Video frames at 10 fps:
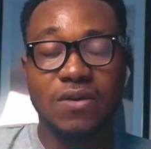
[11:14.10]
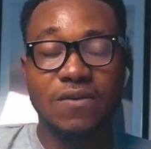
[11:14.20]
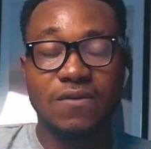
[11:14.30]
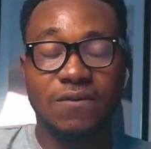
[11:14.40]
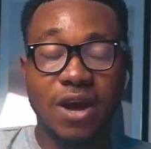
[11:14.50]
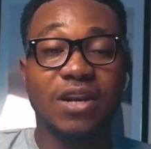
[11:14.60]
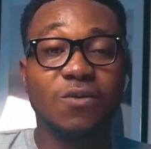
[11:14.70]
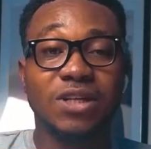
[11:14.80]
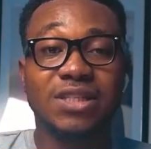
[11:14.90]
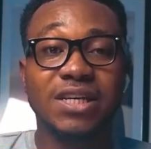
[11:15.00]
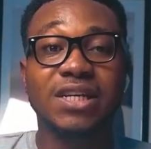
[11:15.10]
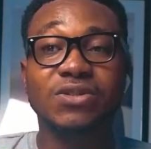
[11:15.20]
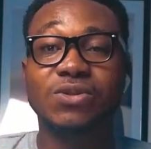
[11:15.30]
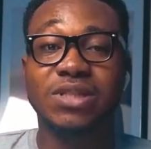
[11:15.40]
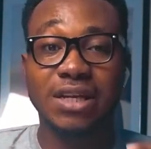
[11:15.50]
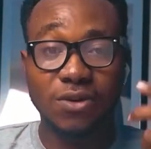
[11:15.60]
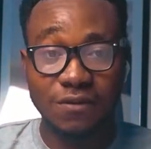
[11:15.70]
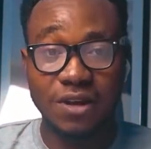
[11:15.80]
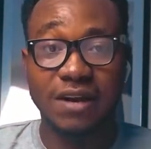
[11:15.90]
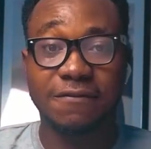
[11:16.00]
for anyone thinking to start
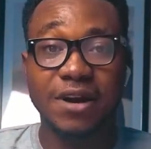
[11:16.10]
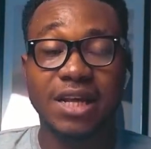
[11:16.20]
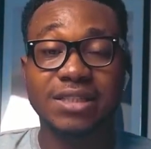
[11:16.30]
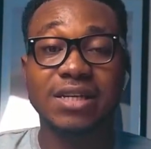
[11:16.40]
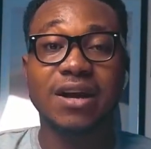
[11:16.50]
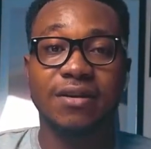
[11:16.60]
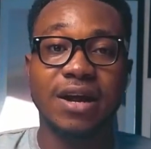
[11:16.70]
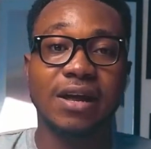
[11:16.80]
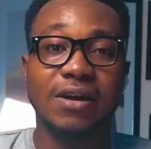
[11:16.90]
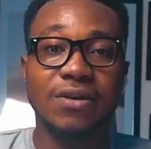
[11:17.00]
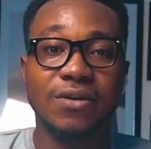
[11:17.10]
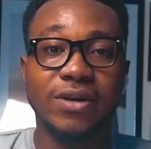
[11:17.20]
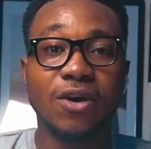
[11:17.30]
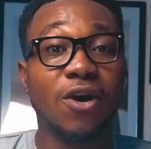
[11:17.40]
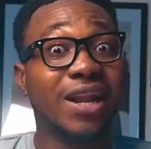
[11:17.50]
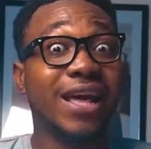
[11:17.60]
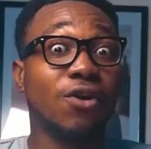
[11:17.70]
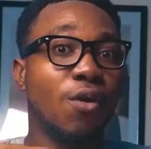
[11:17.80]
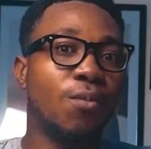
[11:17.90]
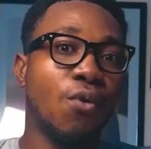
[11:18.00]
off their freelancing career. Okay, unlike
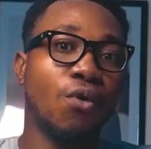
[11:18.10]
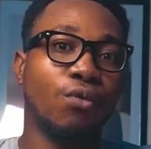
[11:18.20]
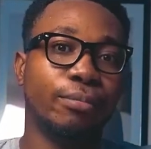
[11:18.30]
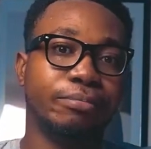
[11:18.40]
Upwork.